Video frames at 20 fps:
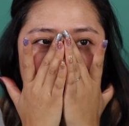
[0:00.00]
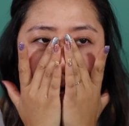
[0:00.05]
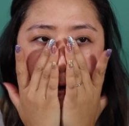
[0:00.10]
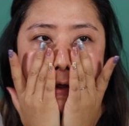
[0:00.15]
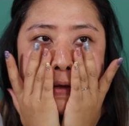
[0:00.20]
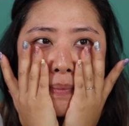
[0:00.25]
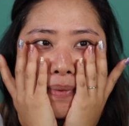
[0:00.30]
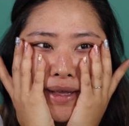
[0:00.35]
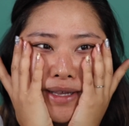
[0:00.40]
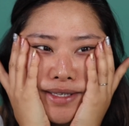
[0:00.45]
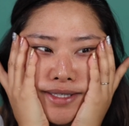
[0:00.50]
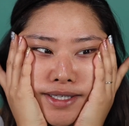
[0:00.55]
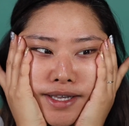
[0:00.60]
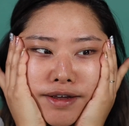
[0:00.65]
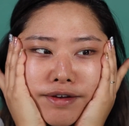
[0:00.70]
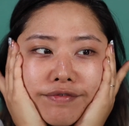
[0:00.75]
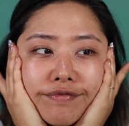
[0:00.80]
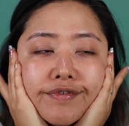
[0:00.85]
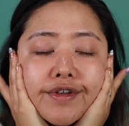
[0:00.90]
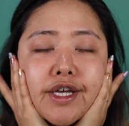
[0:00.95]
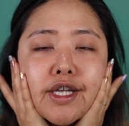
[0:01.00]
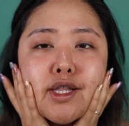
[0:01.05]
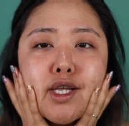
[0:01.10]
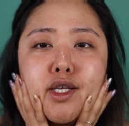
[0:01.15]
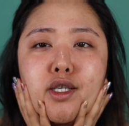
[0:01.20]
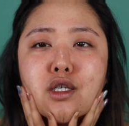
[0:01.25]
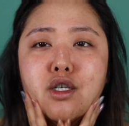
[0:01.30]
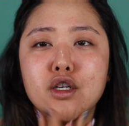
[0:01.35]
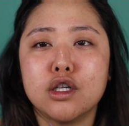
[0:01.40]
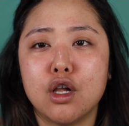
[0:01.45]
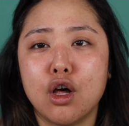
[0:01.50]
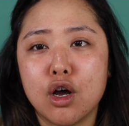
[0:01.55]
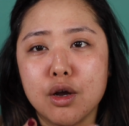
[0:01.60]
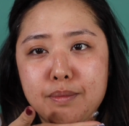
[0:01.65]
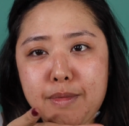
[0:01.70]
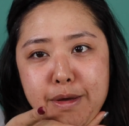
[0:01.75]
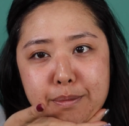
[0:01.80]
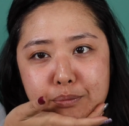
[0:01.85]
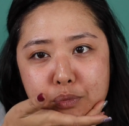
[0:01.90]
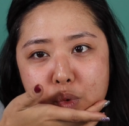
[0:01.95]
oil-based stuff, it doesn't
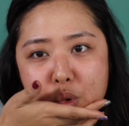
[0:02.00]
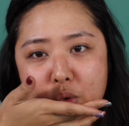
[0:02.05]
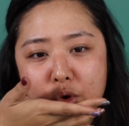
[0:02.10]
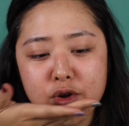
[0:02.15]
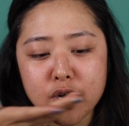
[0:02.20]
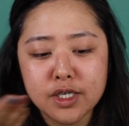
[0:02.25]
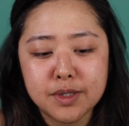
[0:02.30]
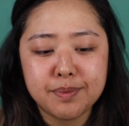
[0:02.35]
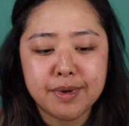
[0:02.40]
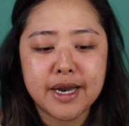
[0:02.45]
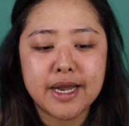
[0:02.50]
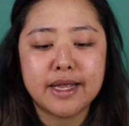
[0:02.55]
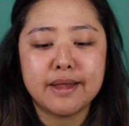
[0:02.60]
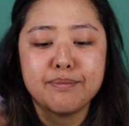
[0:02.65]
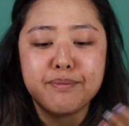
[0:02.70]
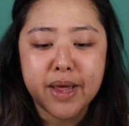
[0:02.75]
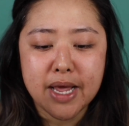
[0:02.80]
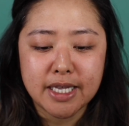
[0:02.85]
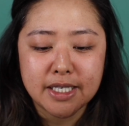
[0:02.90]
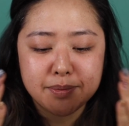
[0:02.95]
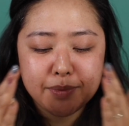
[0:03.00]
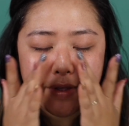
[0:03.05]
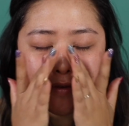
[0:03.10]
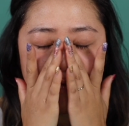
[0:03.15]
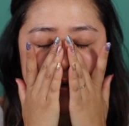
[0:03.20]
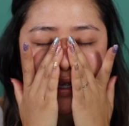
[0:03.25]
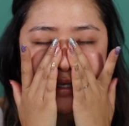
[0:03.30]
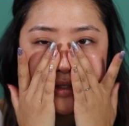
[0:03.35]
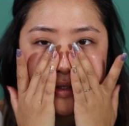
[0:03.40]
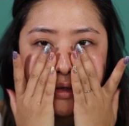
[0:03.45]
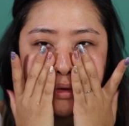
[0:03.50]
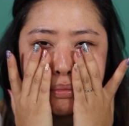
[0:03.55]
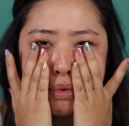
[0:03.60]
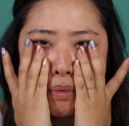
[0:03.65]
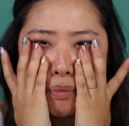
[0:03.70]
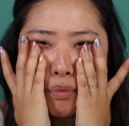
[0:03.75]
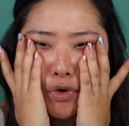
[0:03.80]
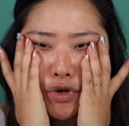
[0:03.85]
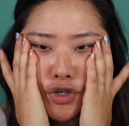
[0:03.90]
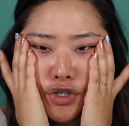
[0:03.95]
clog my pores, but it makes my face a little
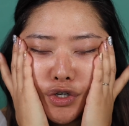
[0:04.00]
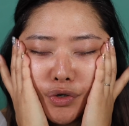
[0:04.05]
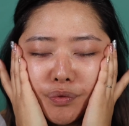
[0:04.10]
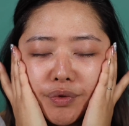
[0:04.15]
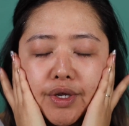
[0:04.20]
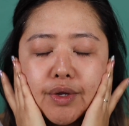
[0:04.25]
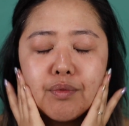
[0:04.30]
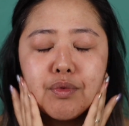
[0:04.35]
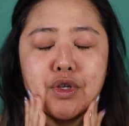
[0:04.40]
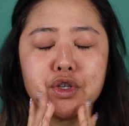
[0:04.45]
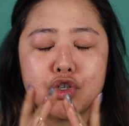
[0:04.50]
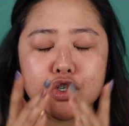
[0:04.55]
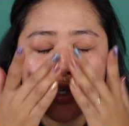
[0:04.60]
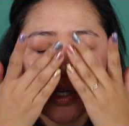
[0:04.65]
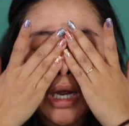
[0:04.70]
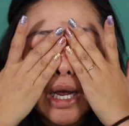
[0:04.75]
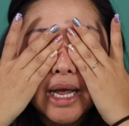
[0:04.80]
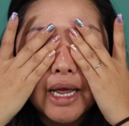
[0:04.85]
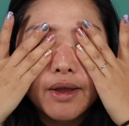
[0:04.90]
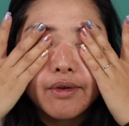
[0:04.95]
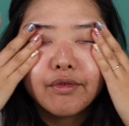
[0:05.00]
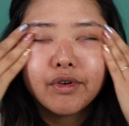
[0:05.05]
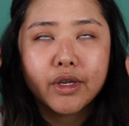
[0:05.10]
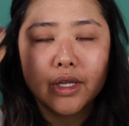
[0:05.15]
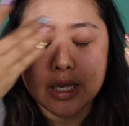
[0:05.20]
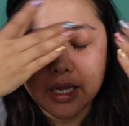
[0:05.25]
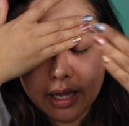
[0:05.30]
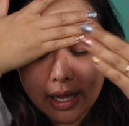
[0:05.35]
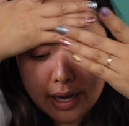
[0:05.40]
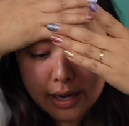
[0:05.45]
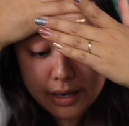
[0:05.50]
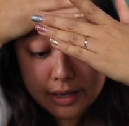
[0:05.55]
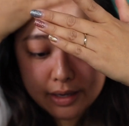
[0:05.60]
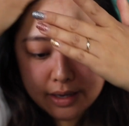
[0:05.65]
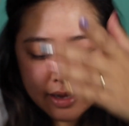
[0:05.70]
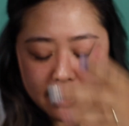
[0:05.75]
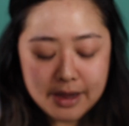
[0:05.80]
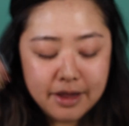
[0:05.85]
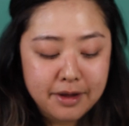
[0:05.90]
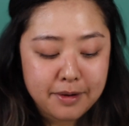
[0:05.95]
bit more dewy, which I really like.
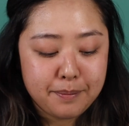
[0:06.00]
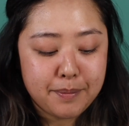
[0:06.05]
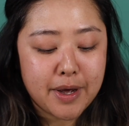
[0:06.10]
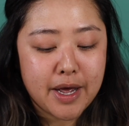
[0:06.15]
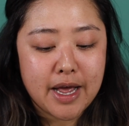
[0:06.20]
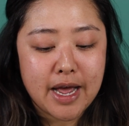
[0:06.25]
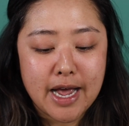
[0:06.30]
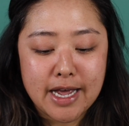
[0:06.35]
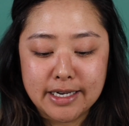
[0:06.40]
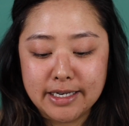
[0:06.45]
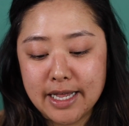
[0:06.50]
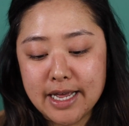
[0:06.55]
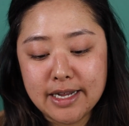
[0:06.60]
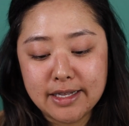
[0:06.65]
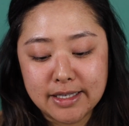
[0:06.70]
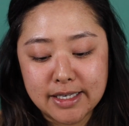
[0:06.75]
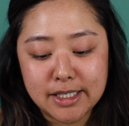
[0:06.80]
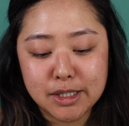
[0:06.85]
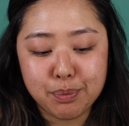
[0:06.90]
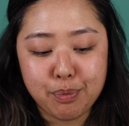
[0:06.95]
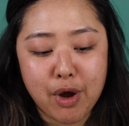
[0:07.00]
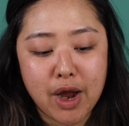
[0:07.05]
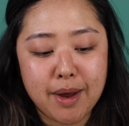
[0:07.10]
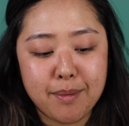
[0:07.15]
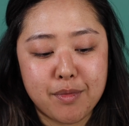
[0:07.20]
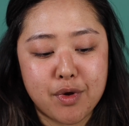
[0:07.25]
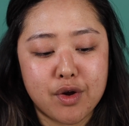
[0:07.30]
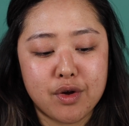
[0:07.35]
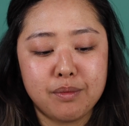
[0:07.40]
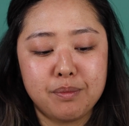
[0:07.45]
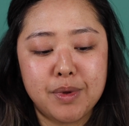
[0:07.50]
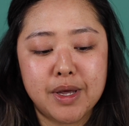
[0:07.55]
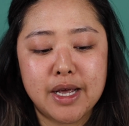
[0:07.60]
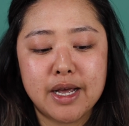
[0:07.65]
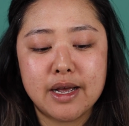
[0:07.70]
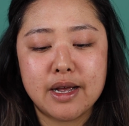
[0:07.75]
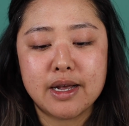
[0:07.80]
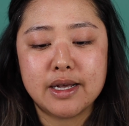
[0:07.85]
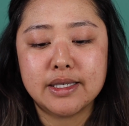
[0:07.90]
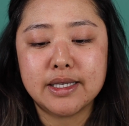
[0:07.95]
But I like this primer
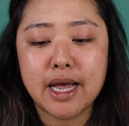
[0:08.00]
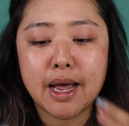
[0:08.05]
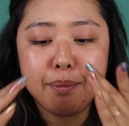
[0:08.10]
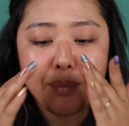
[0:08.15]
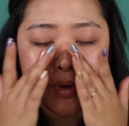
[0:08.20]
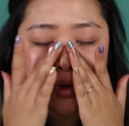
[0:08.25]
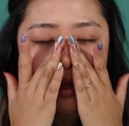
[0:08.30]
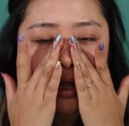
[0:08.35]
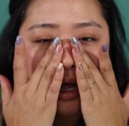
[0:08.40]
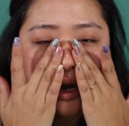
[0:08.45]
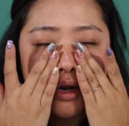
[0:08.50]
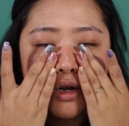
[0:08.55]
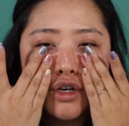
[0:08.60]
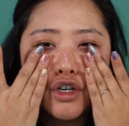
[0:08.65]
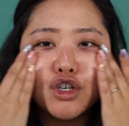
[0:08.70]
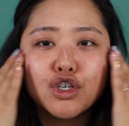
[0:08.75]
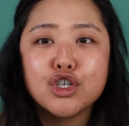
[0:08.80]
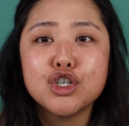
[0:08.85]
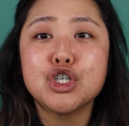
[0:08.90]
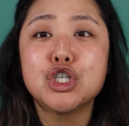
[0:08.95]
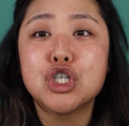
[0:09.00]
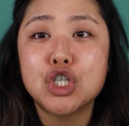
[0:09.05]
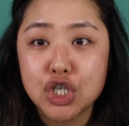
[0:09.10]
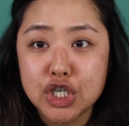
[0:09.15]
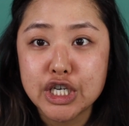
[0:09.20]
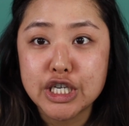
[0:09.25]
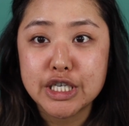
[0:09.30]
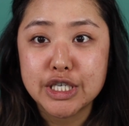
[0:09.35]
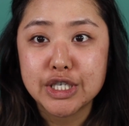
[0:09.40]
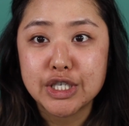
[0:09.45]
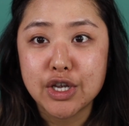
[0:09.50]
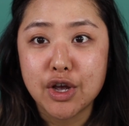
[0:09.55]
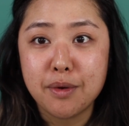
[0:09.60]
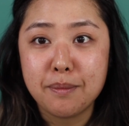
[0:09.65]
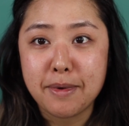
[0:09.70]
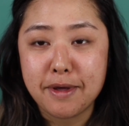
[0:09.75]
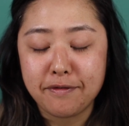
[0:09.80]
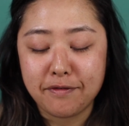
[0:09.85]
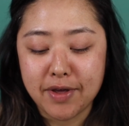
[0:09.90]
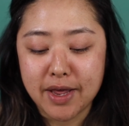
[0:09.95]
because I put a lot of shiz
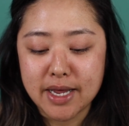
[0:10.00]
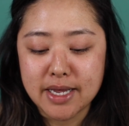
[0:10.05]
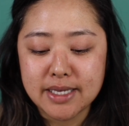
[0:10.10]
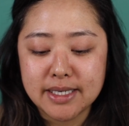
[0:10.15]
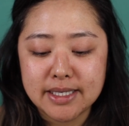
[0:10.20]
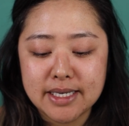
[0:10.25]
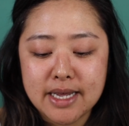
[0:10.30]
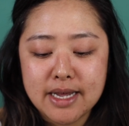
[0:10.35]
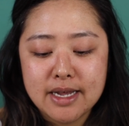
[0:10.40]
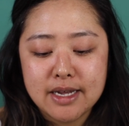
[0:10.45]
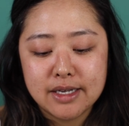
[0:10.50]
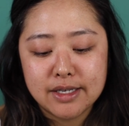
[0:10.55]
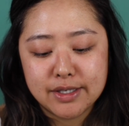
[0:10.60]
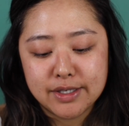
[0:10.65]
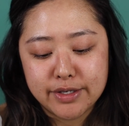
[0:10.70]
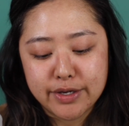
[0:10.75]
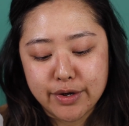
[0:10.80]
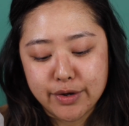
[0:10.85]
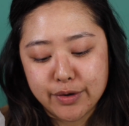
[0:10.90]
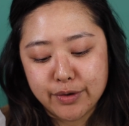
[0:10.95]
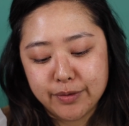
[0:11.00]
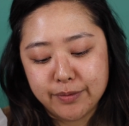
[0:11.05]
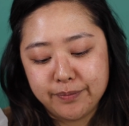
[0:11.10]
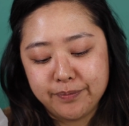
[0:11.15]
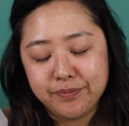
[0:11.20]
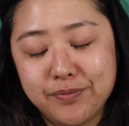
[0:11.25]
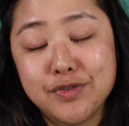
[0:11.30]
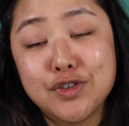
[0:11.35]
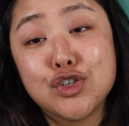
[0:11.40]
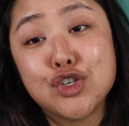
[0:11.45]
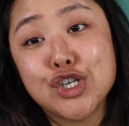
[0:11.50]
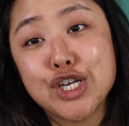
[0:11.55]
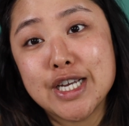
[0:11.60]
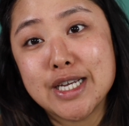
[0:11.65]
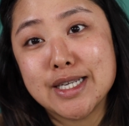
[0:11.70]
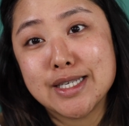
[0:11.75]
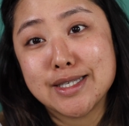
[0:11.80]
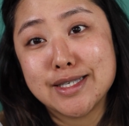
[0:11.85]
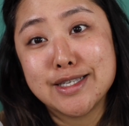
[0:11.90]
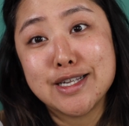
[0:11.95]
on my face. So,
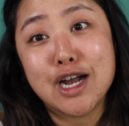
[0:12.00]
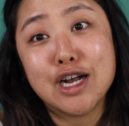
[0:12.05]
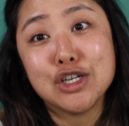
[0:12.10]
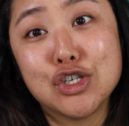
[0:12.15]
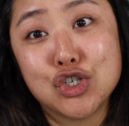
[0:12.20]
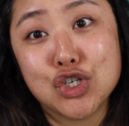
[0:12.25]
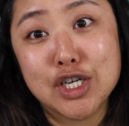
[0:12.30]
shiz, not